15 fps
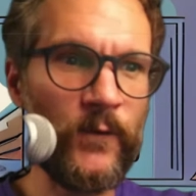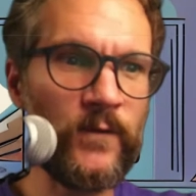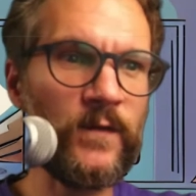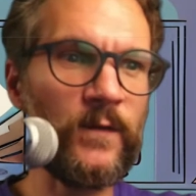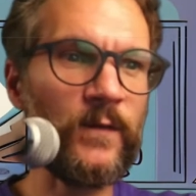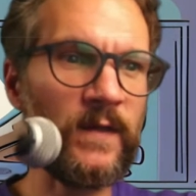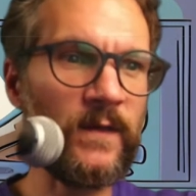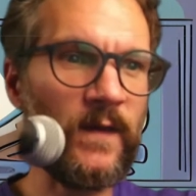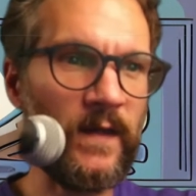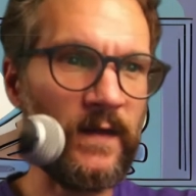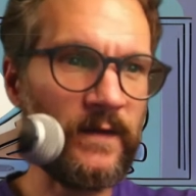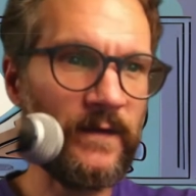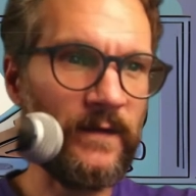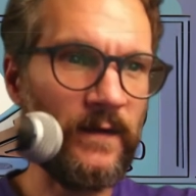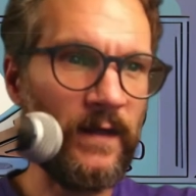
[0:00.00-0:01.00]
doing
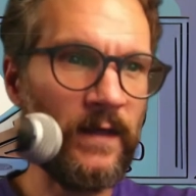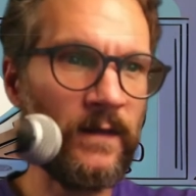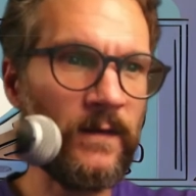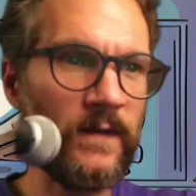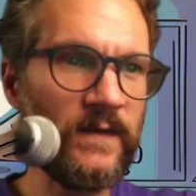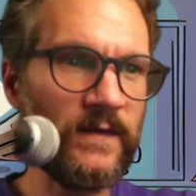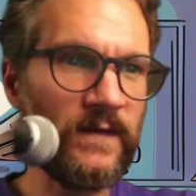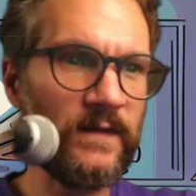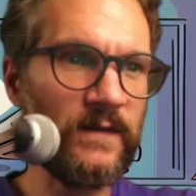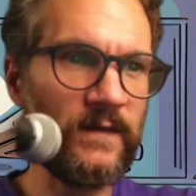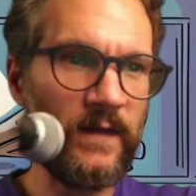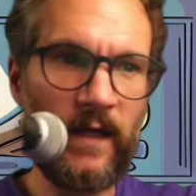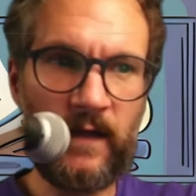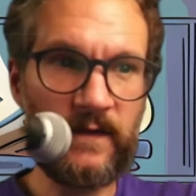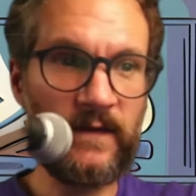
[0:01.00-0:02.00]
things. And this is
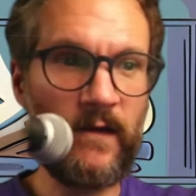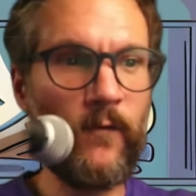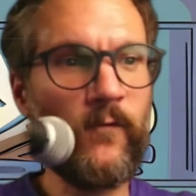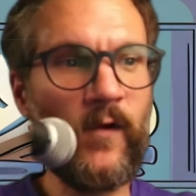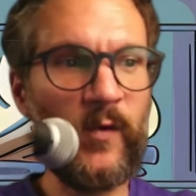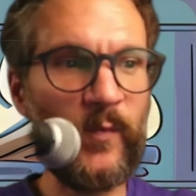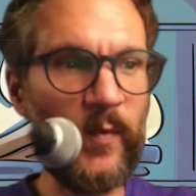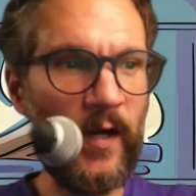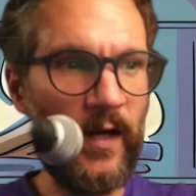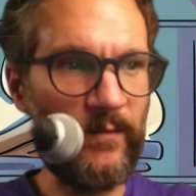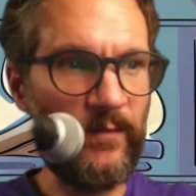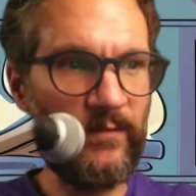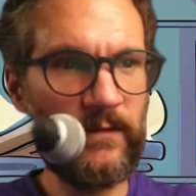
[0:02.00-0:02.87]
uh, Stefan Pop.